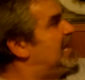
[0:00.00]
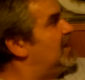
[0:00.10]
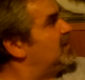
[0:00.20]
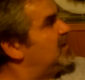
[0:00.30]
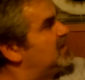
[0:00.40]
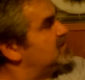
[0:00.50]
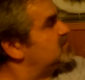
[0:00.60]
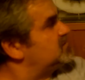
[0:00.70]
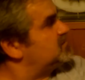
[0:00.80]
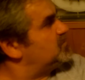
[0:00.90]
I
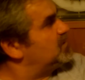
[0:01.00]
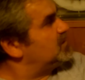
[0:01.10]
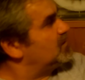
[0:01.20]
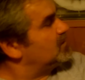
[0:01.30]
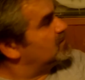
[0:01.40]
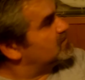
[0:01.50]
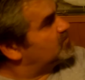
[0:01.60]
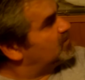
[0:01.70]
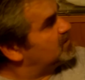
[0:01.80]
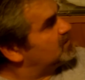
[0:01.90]
got
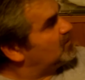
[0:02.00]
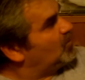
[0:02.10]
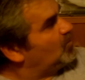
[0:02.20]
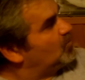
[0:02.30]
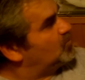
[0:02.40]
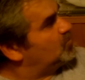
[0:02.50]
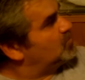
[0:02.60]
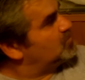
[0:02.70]
very low